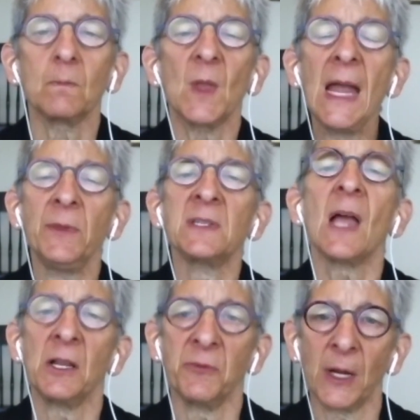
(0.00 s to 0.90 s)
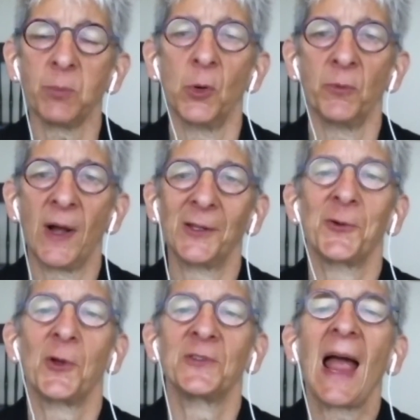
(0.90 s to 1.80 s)
And the side effect profile of
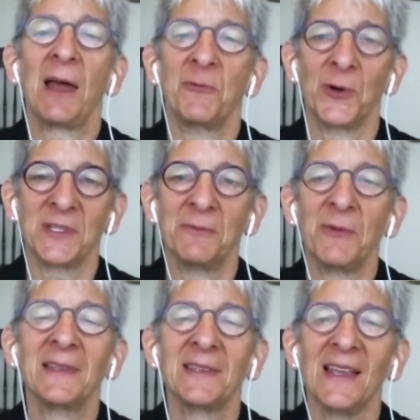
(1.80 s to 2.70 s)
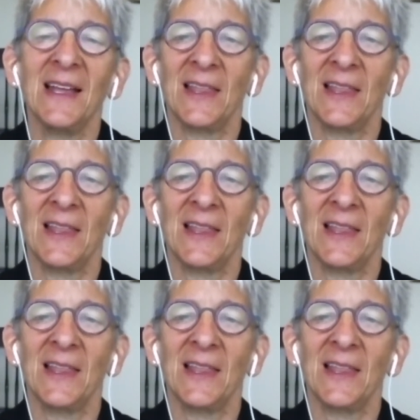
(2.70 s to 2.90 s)
those adverse events